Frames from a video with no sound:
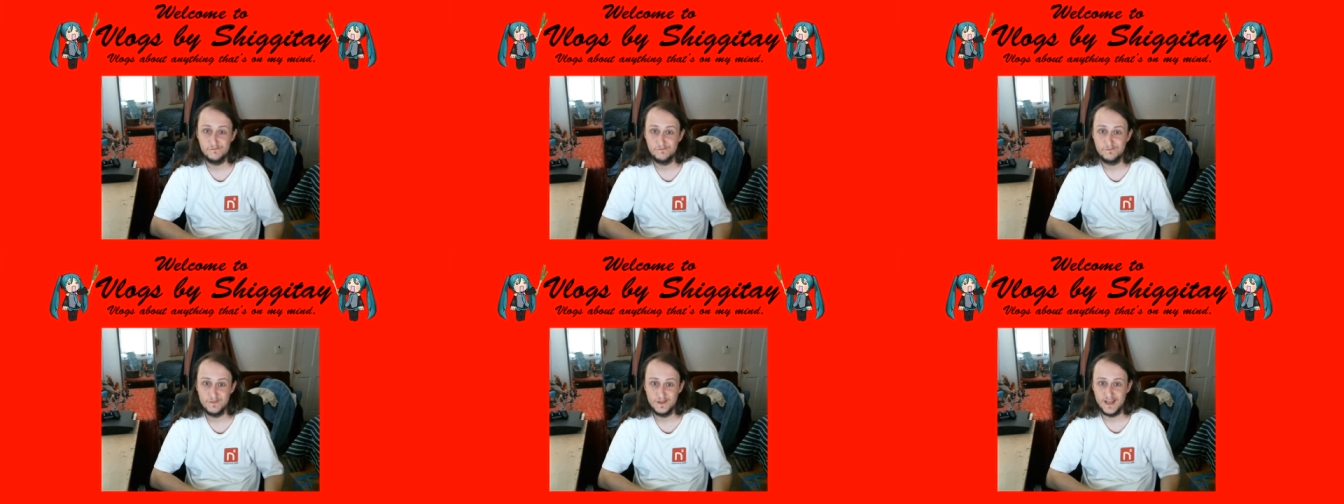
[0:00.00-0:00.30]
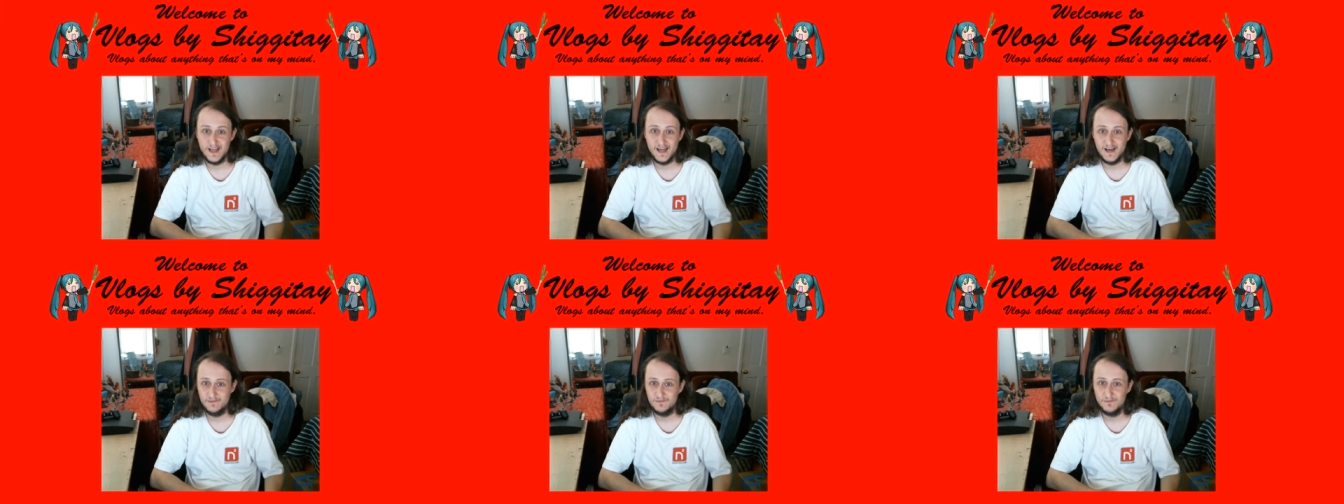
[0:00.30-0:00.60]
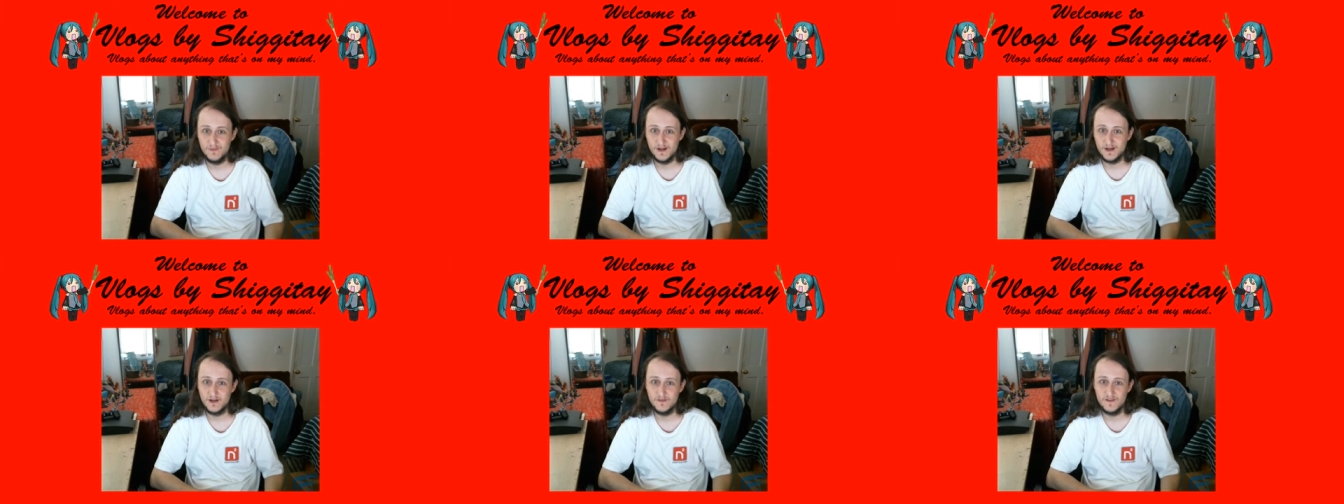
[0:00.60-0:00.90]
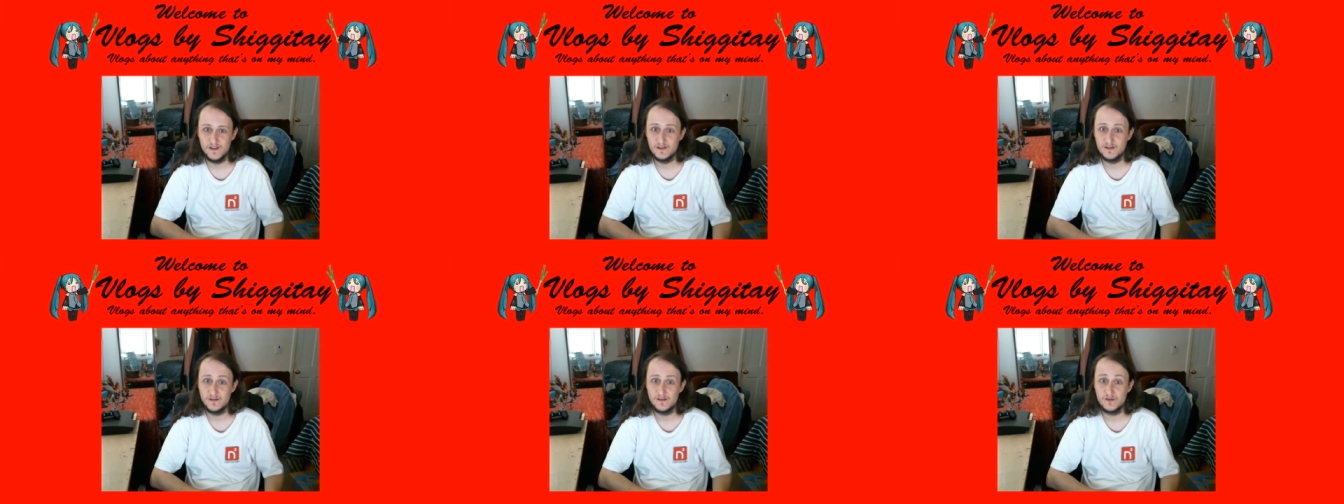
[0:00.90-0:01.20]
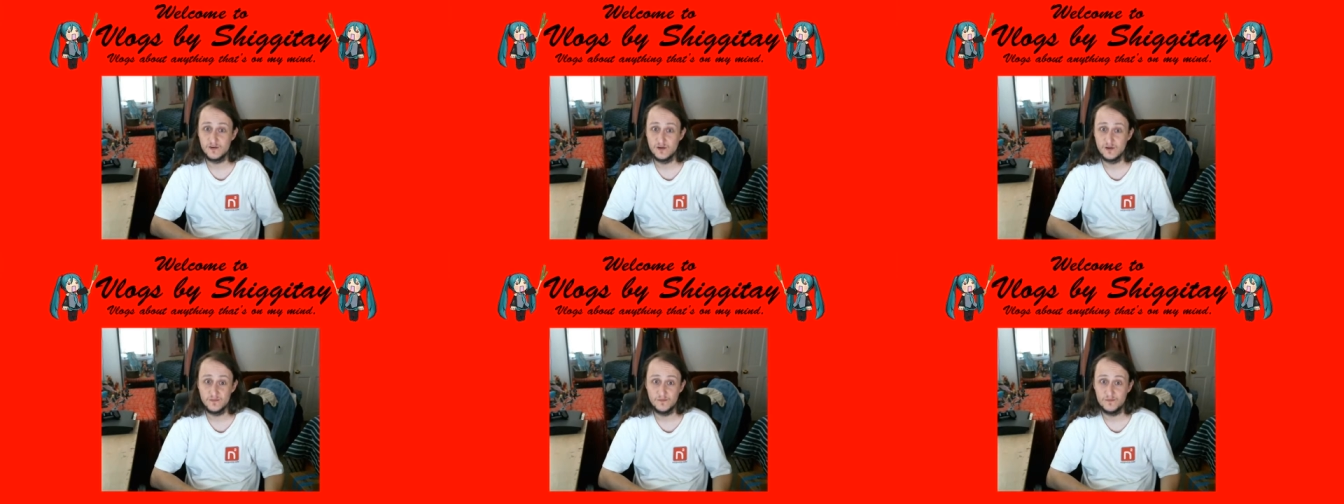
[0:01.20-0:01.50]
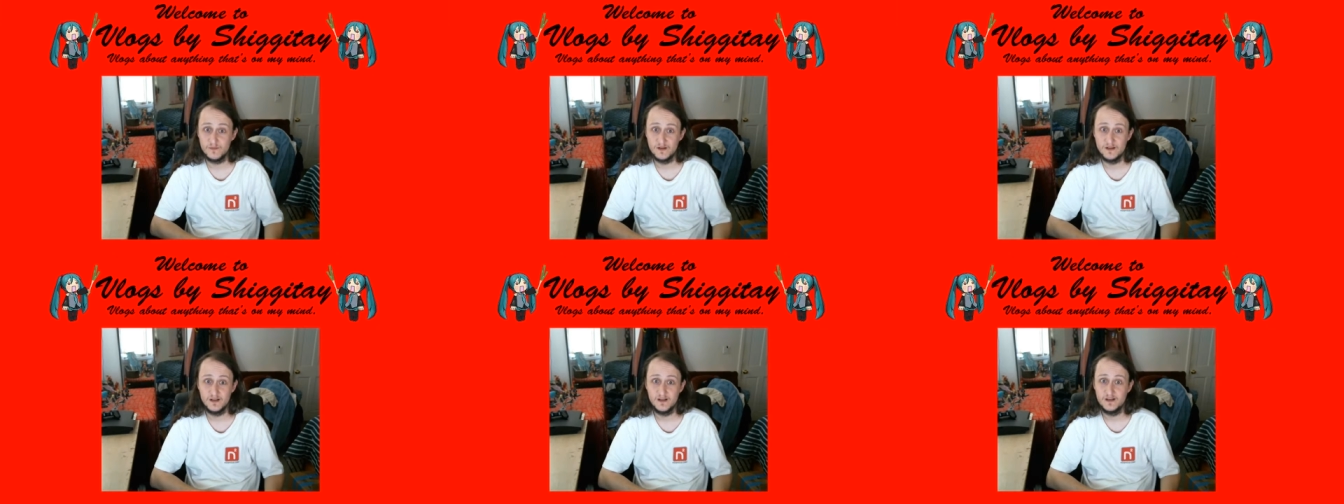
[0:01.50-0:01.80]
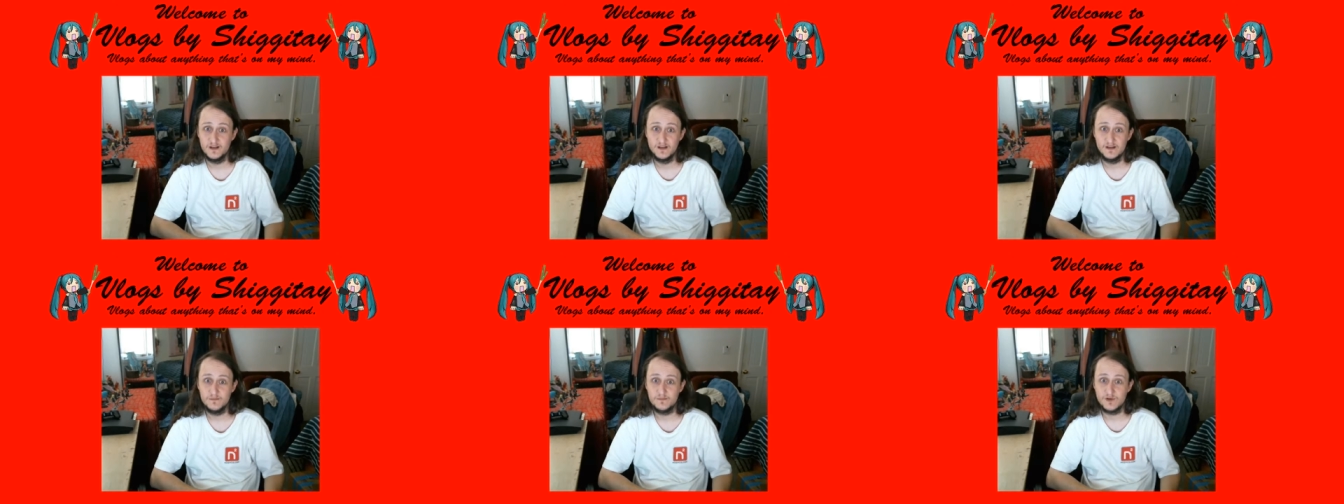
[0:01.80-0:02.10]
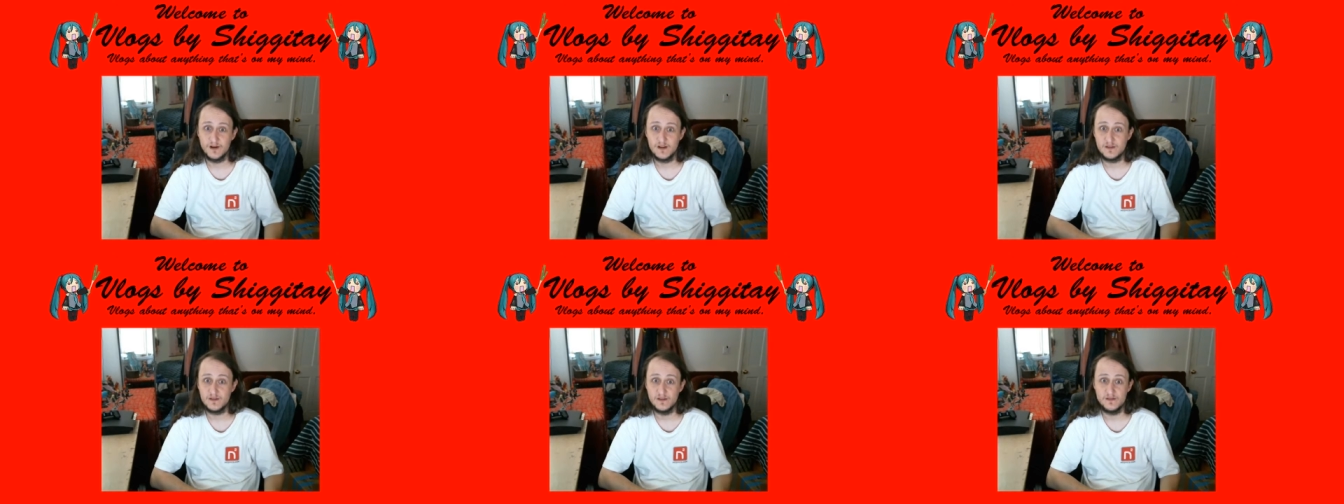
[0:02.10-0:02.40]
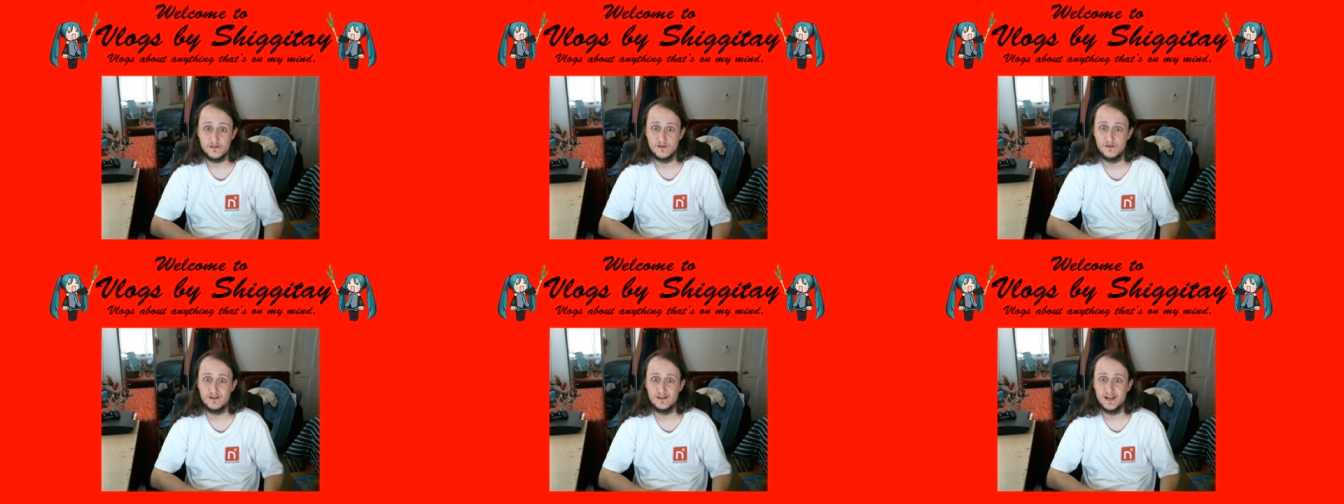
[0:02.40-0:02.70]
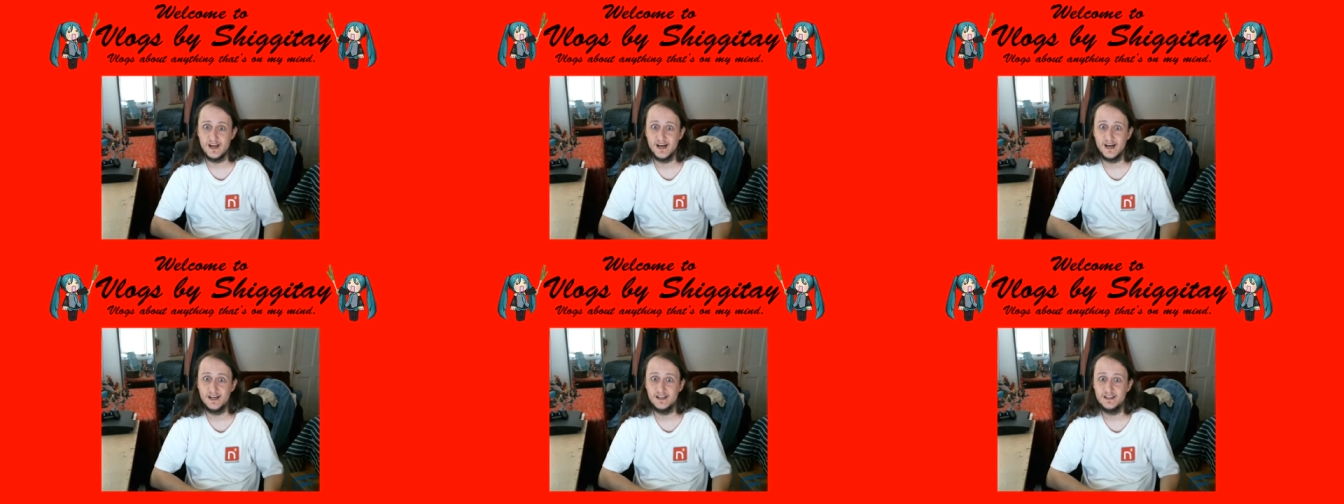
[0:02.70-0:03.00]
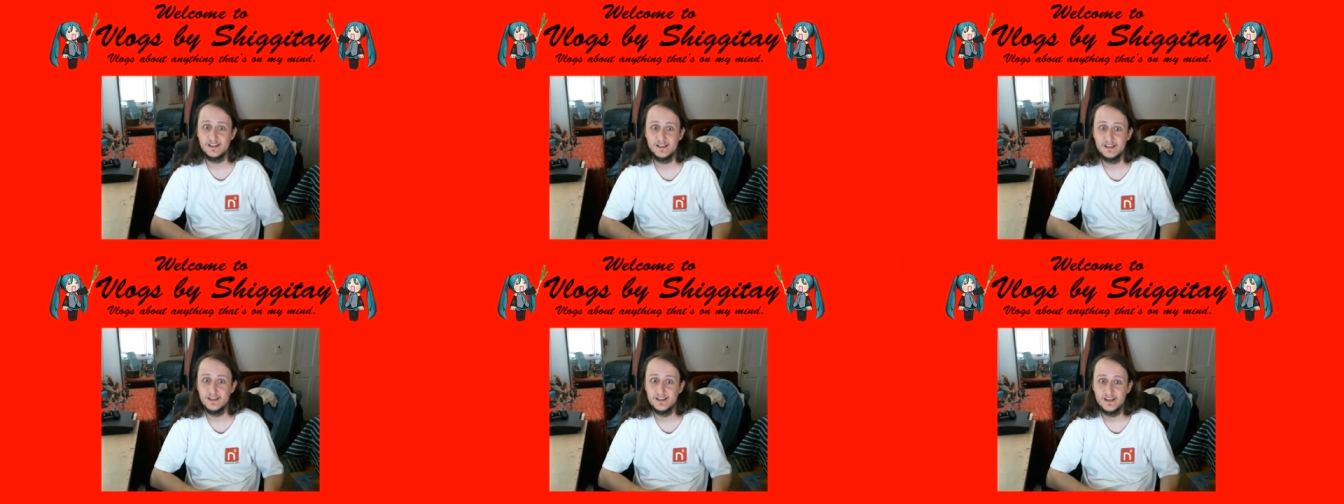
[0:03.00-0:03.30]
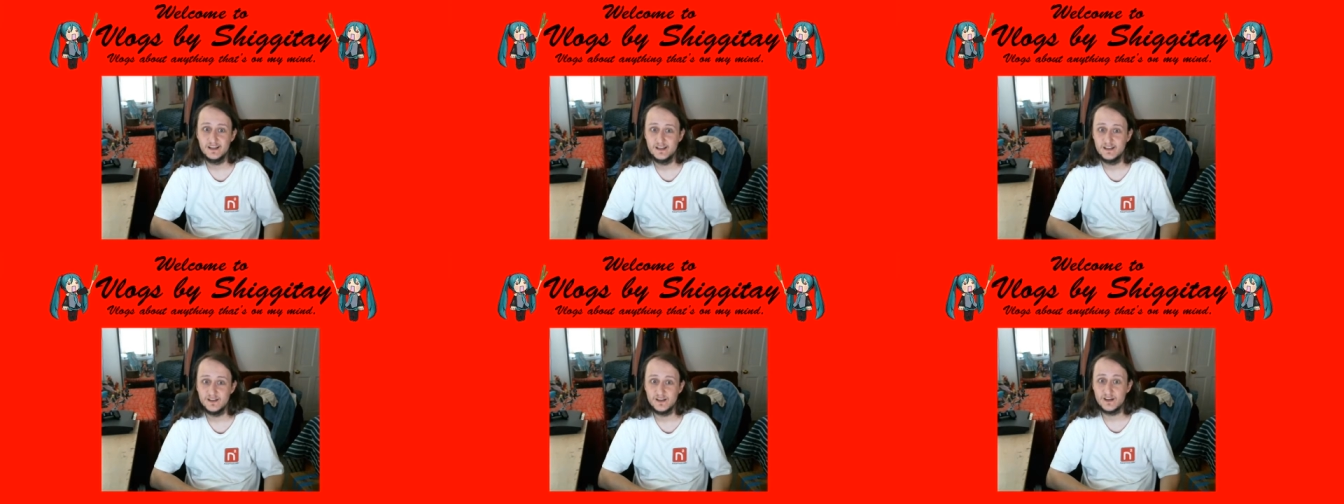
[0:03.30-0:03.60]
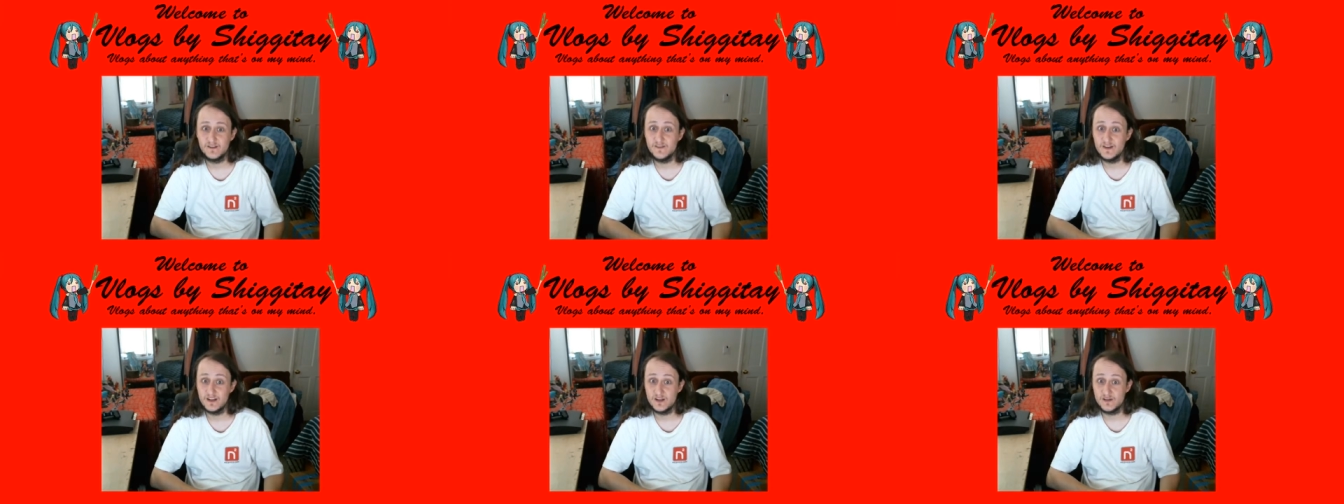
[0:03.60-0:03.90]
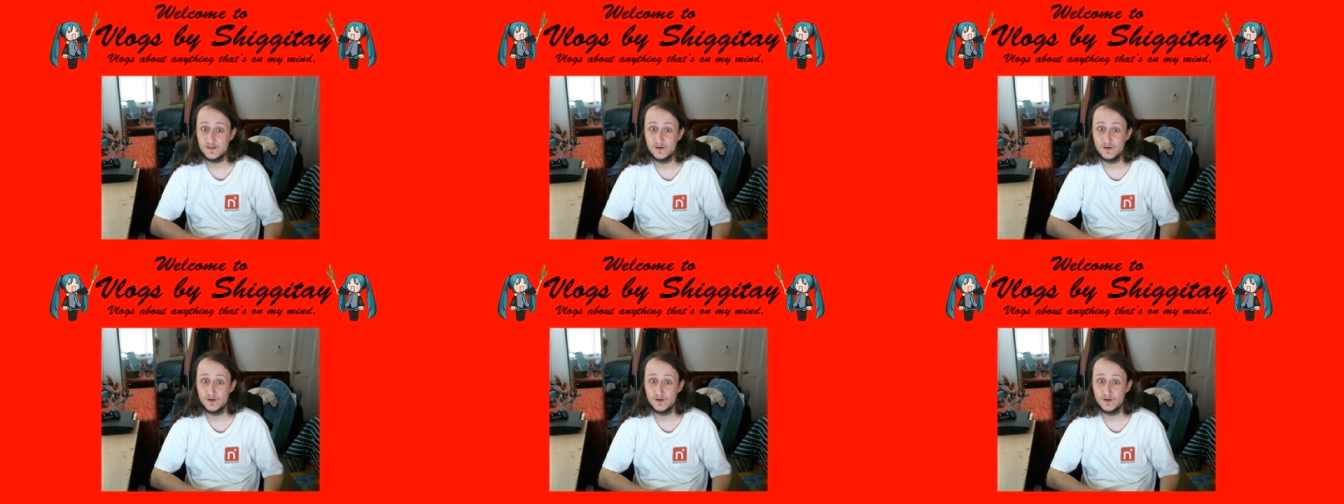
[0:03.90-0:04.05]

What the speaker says: Yeah, my convenience store prices are not the convenience store